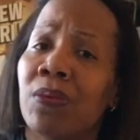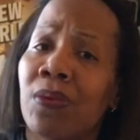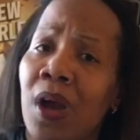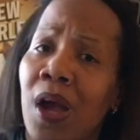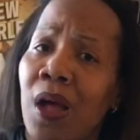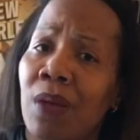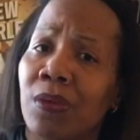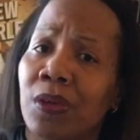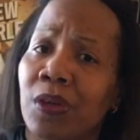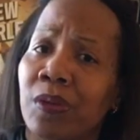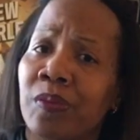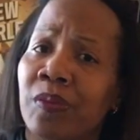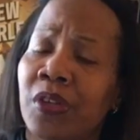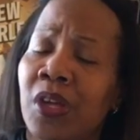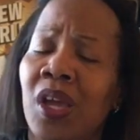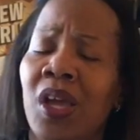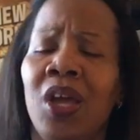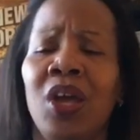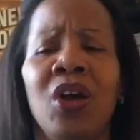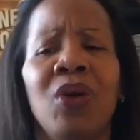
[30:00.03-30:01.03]
problem.
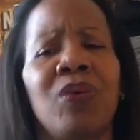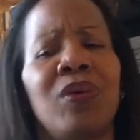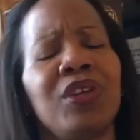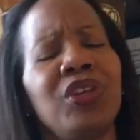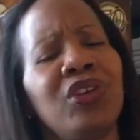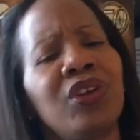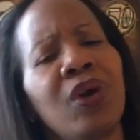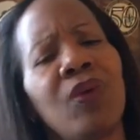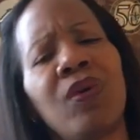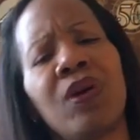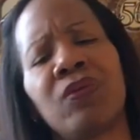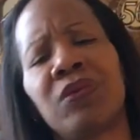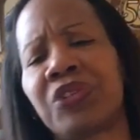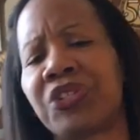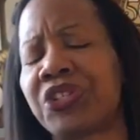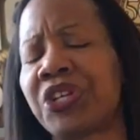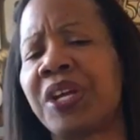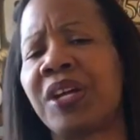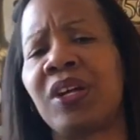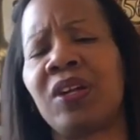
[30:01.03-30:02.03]
Well, you know what,
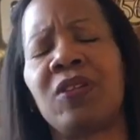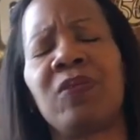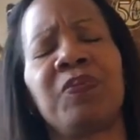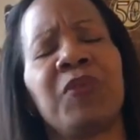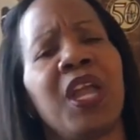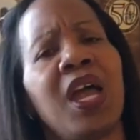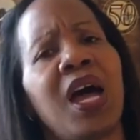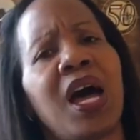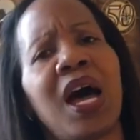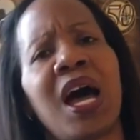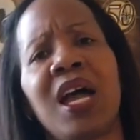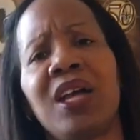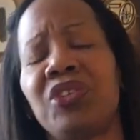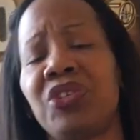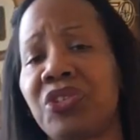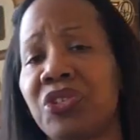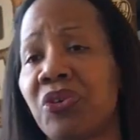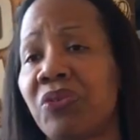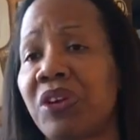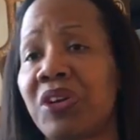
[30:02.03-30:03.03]
Rachelle? I just
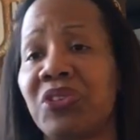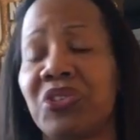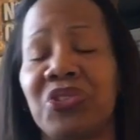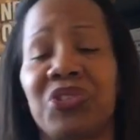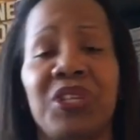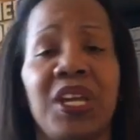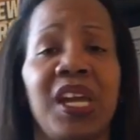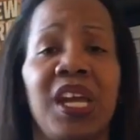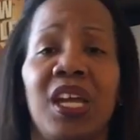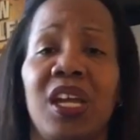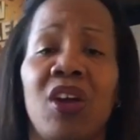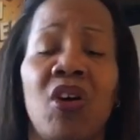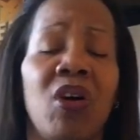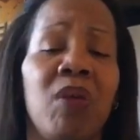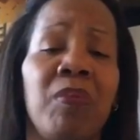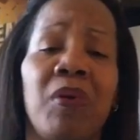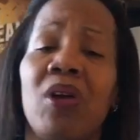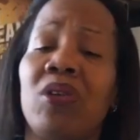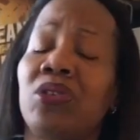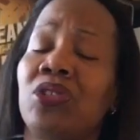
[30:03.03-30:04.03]
don't understand. Our
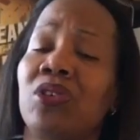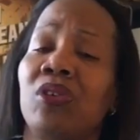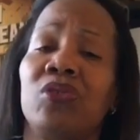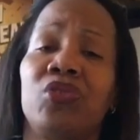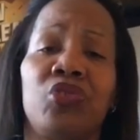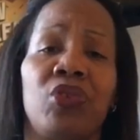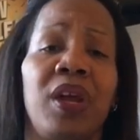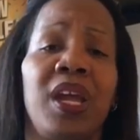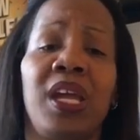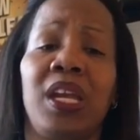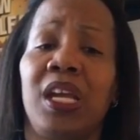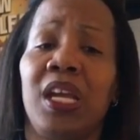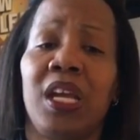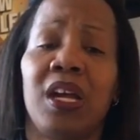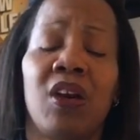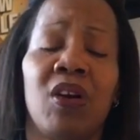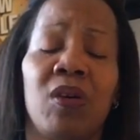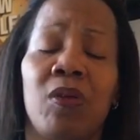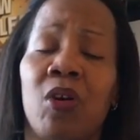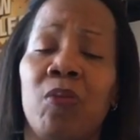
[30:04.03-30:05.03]
personal training, our,
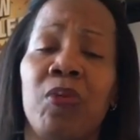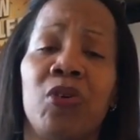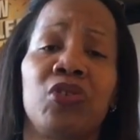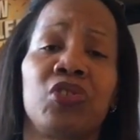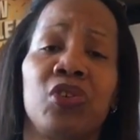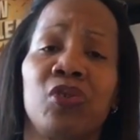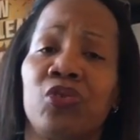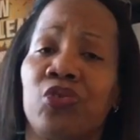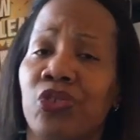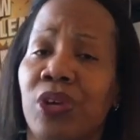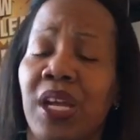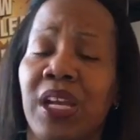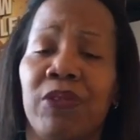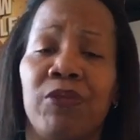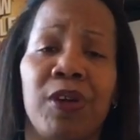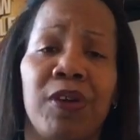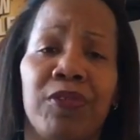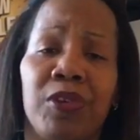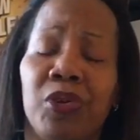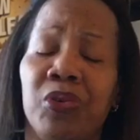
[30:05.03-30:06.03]
our personal training
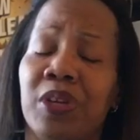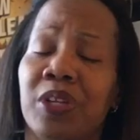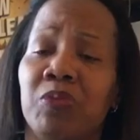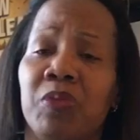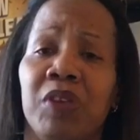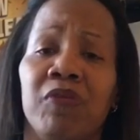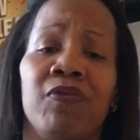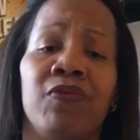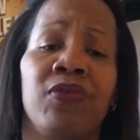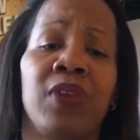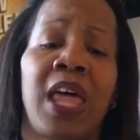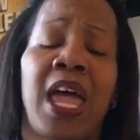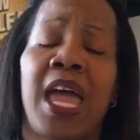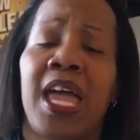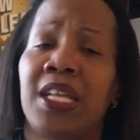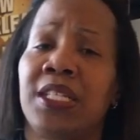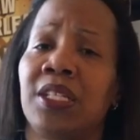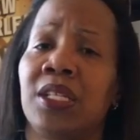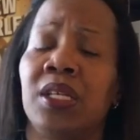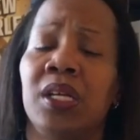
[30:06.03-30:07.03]
revenue has been
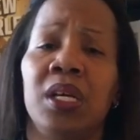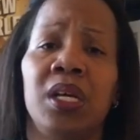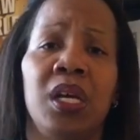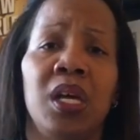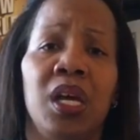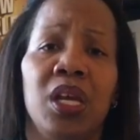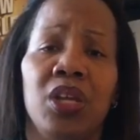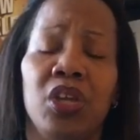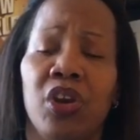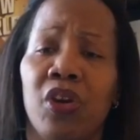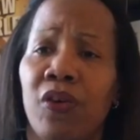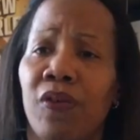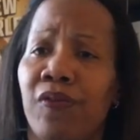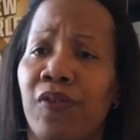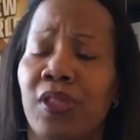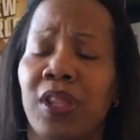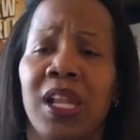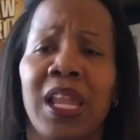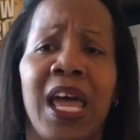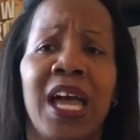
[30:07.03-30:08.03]
flat, you know, for the
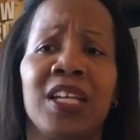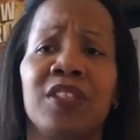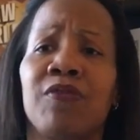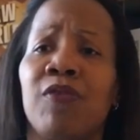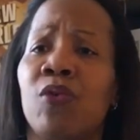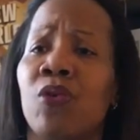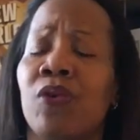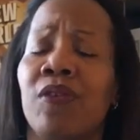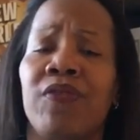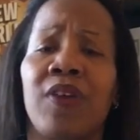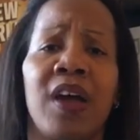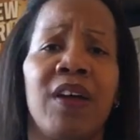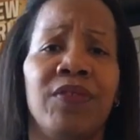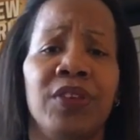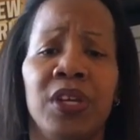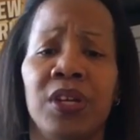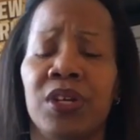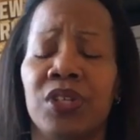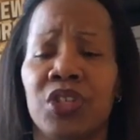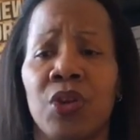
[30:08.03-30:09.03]
last four or five
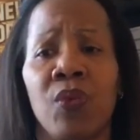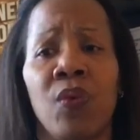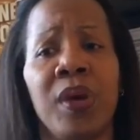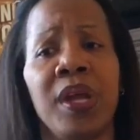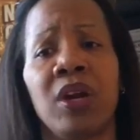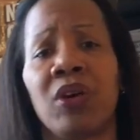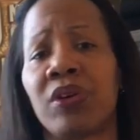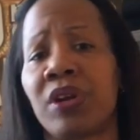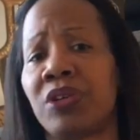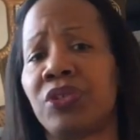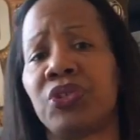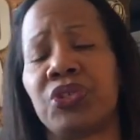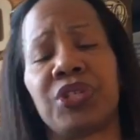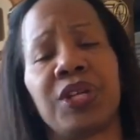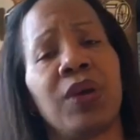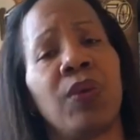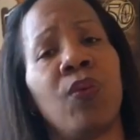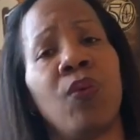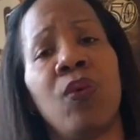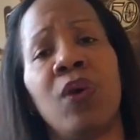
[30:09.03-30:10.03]
years, and we don't understand
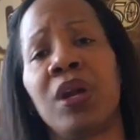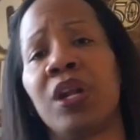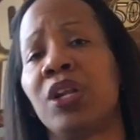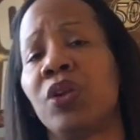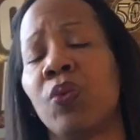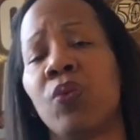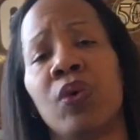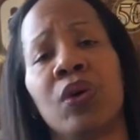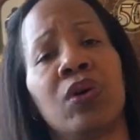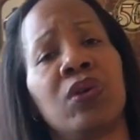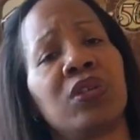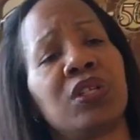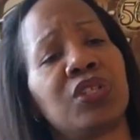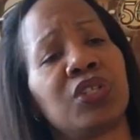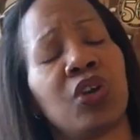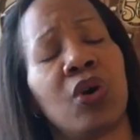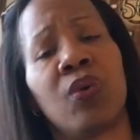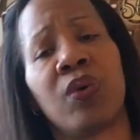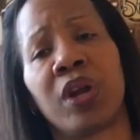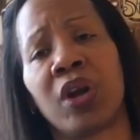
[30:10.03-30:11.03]
what in the world is
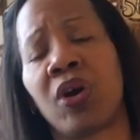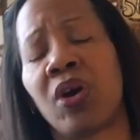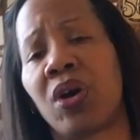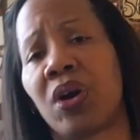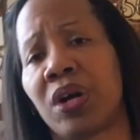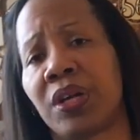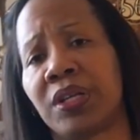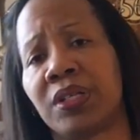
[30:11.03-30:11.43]
going on.